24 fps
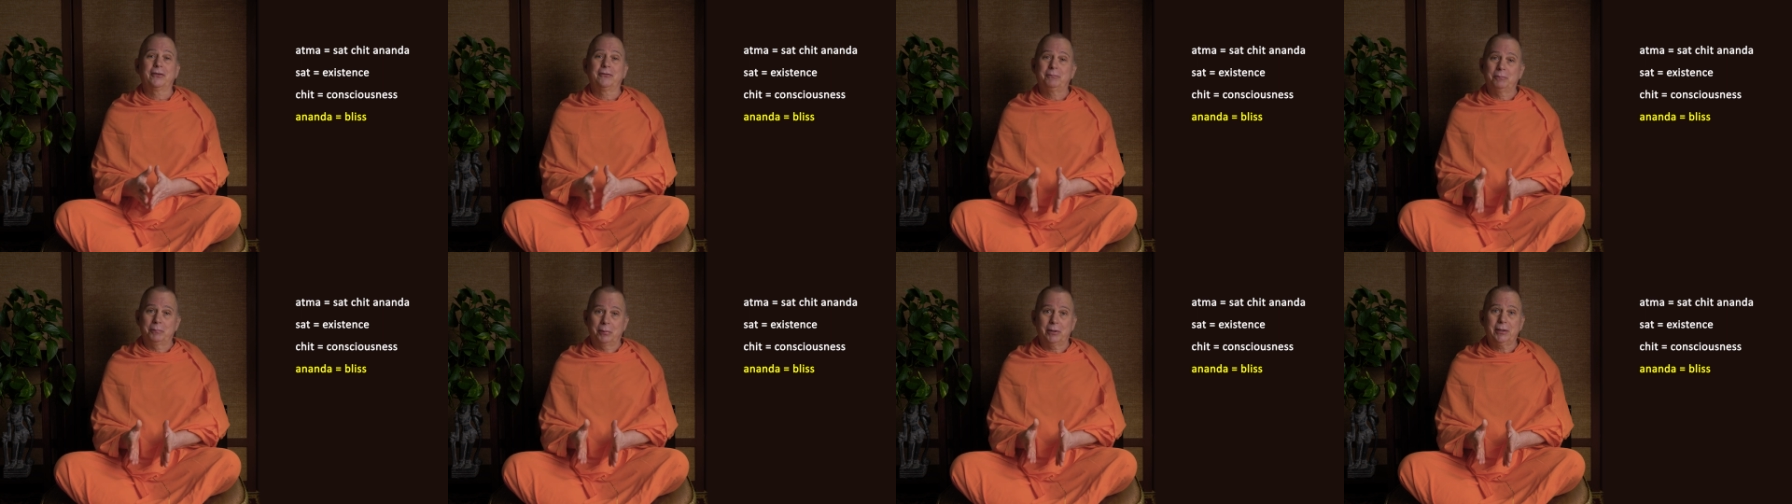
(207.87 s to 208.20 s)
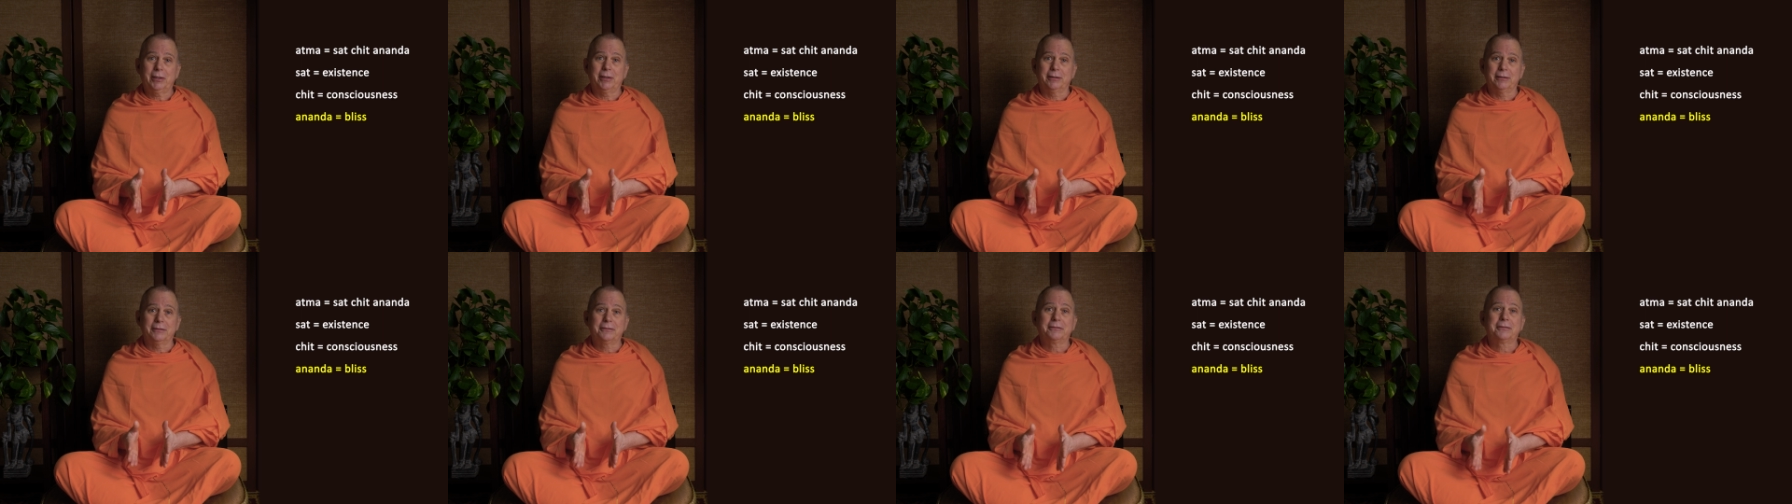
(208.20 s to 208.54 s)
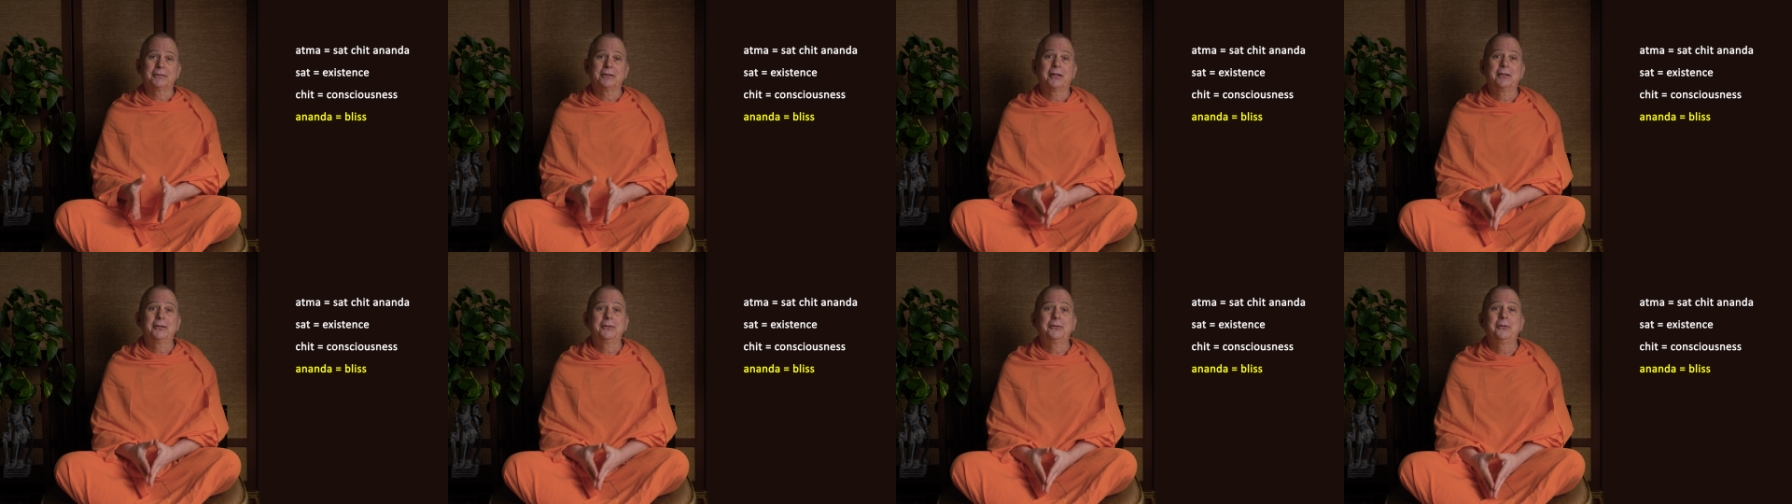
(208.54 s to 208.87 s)
of
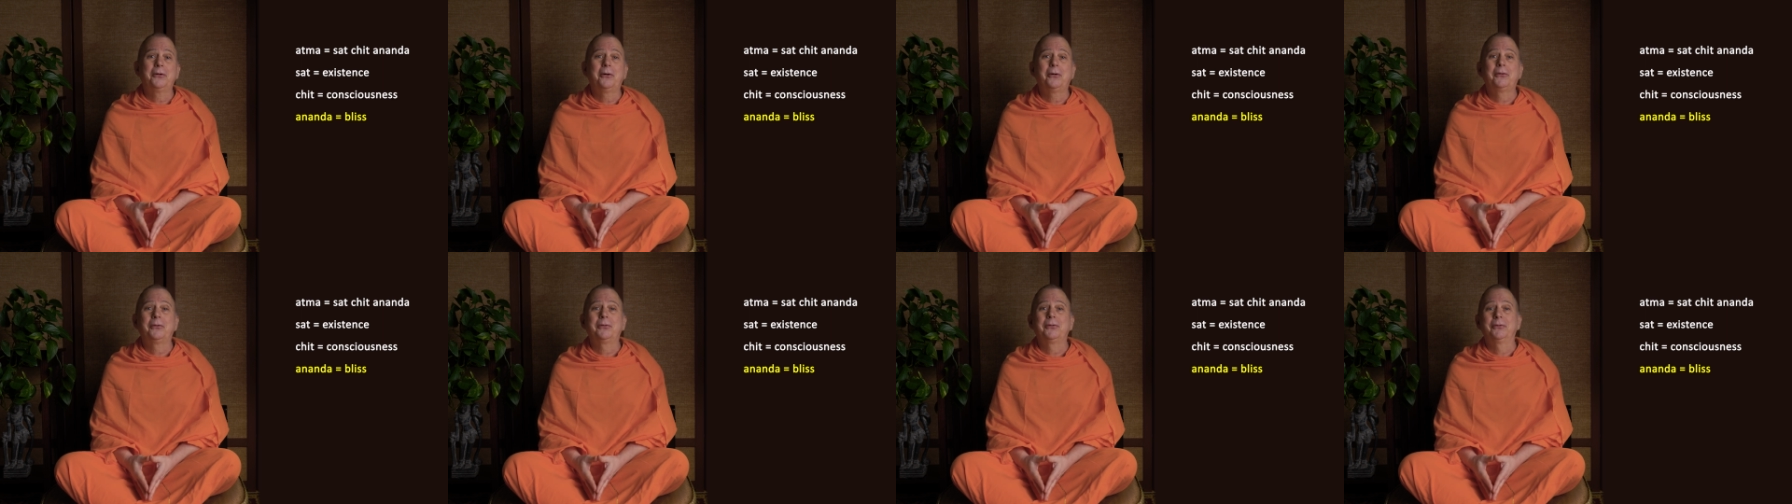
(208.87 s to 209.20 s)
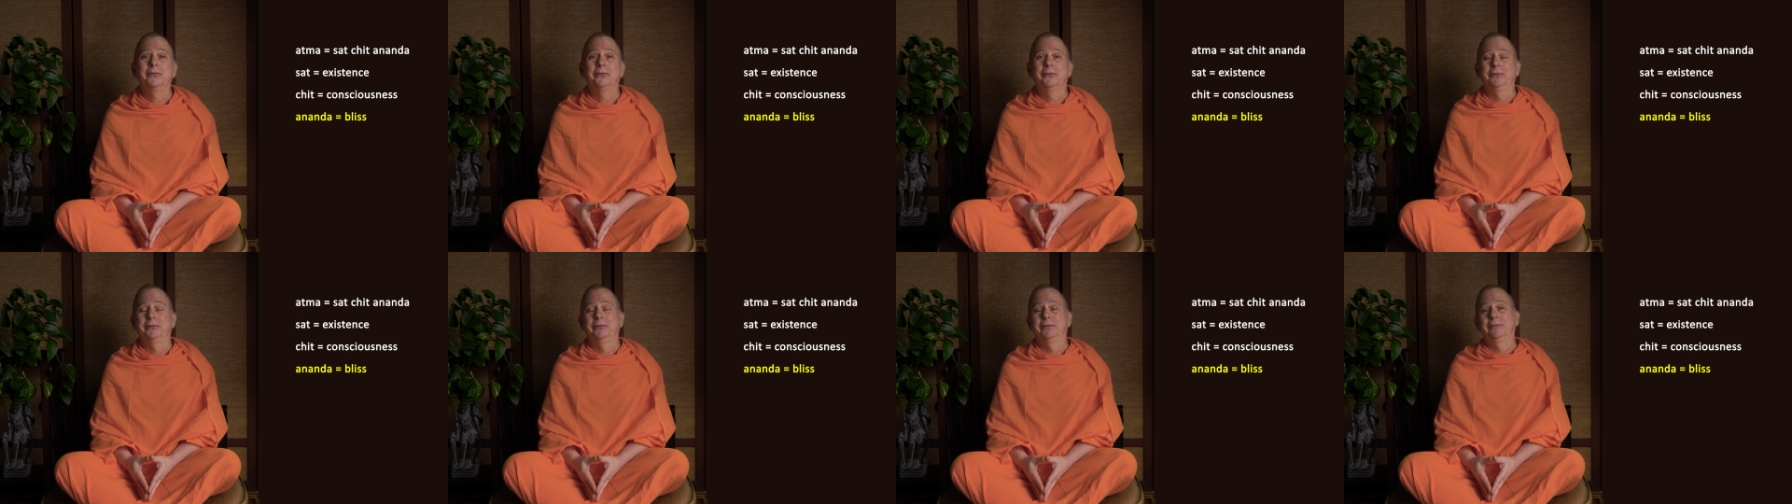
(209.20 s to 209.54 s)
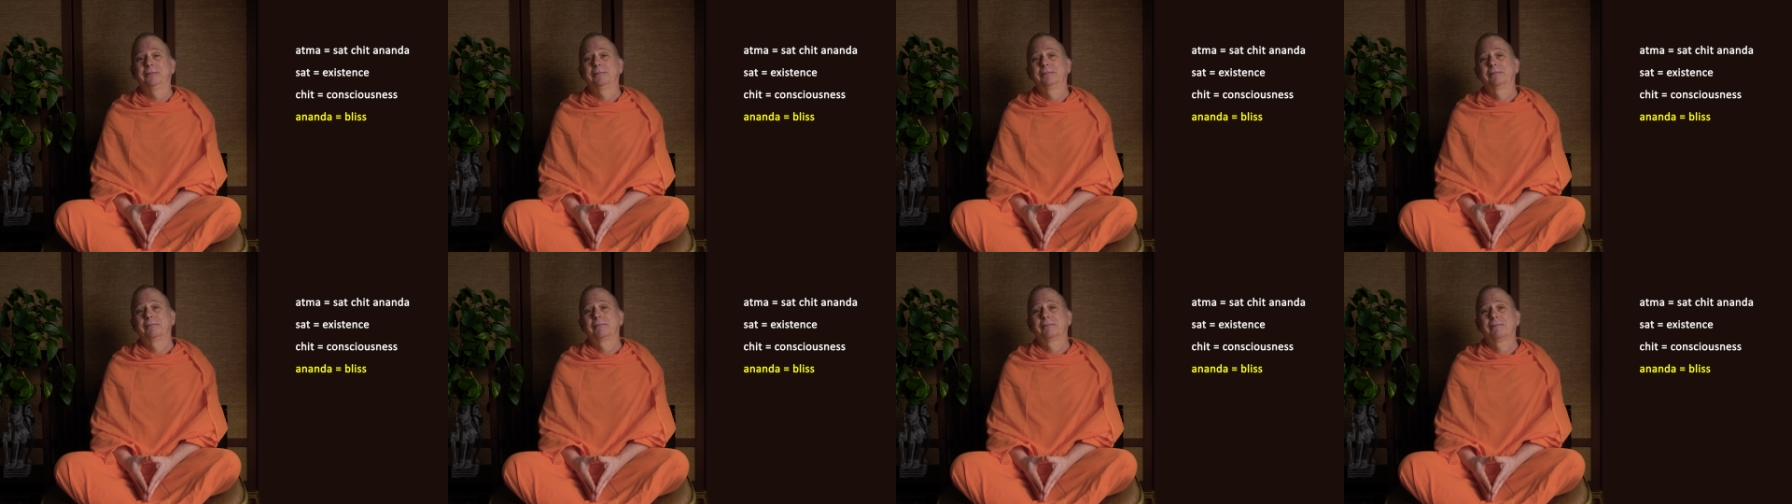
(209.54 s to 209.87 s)
bliss are
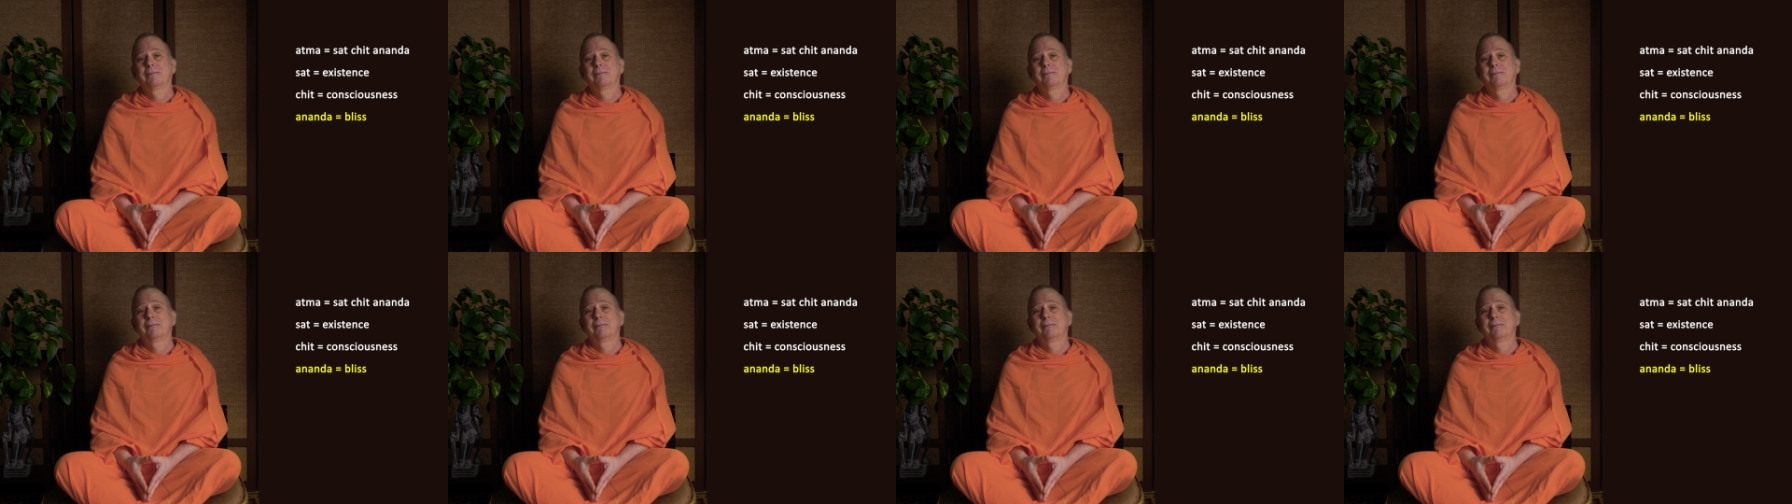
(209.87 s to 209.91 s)
known.